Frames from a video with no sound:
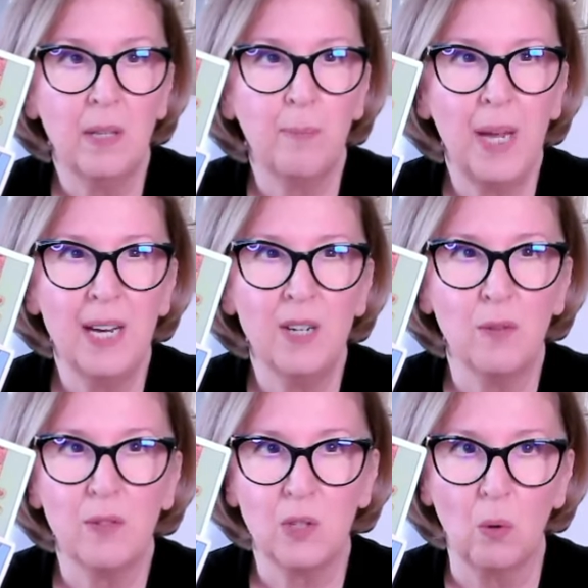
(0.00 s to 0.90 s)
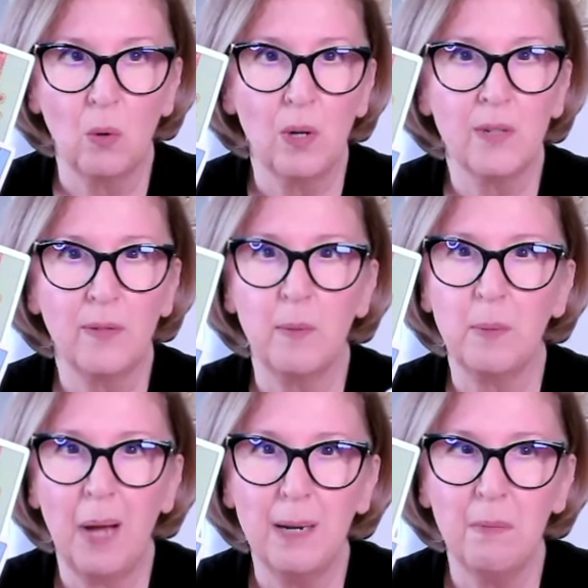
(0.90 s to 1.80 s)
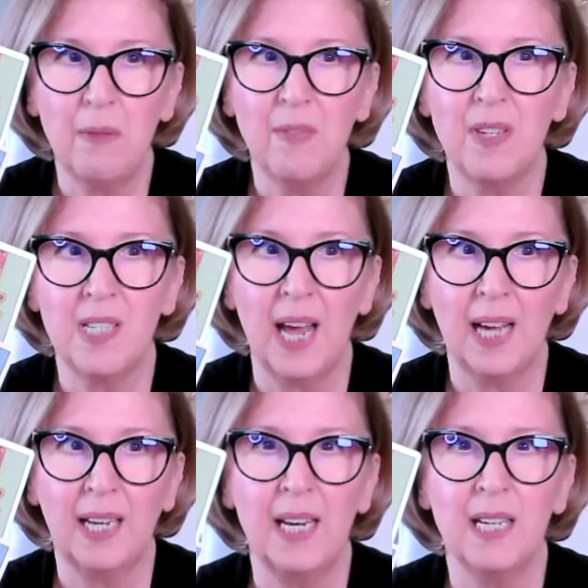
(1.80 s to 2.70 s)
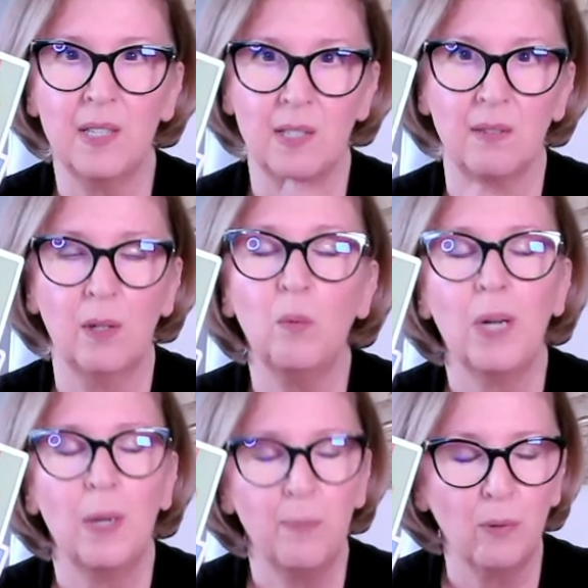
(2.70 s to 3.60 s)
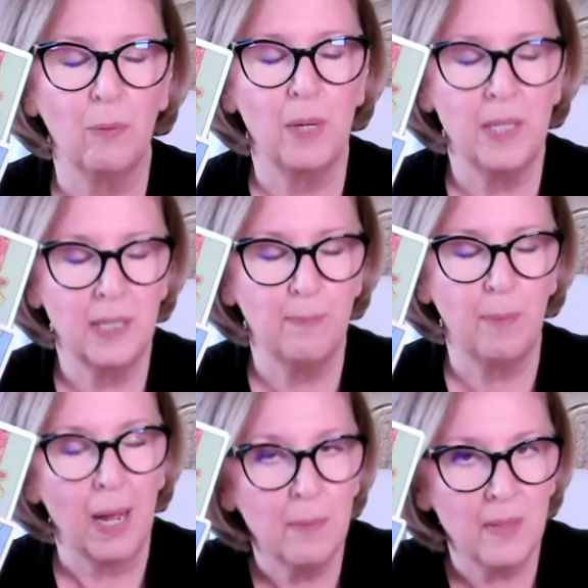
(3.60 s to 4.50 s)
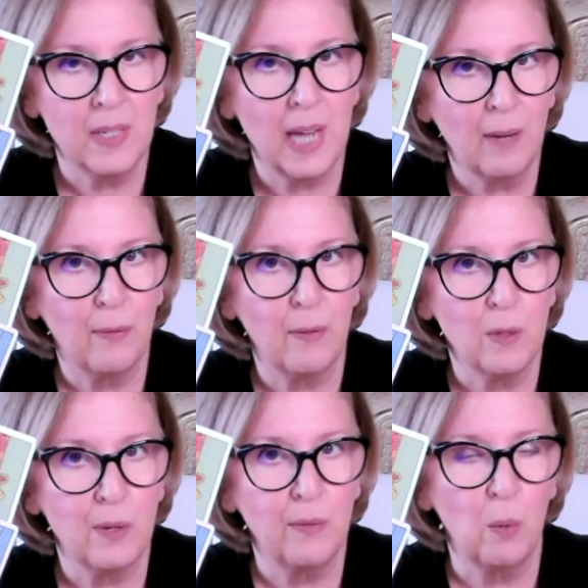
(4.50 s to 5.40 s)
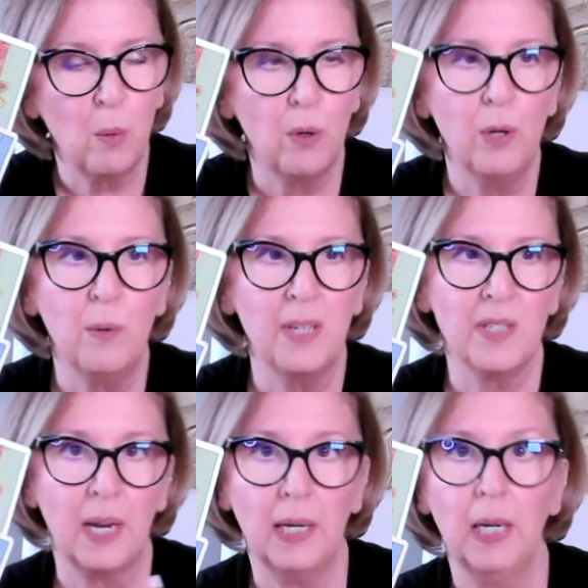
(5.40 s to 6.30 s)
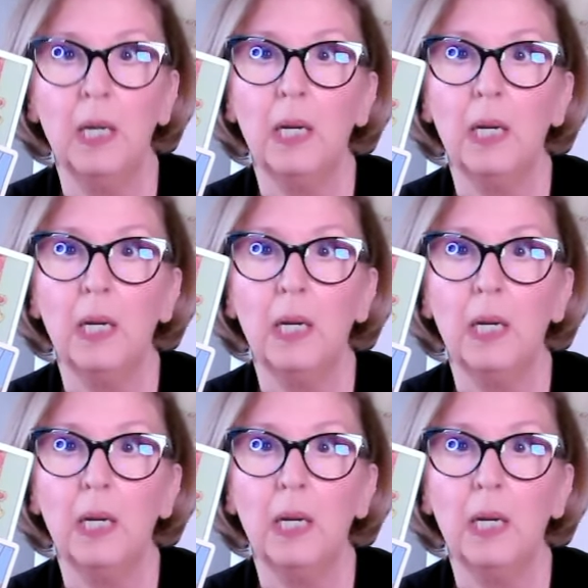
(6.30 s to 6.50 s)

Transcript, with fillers: The Page of Swords from the bottom of the deck is, when I pull from the bottom of the deck, for those of you who are new, it's like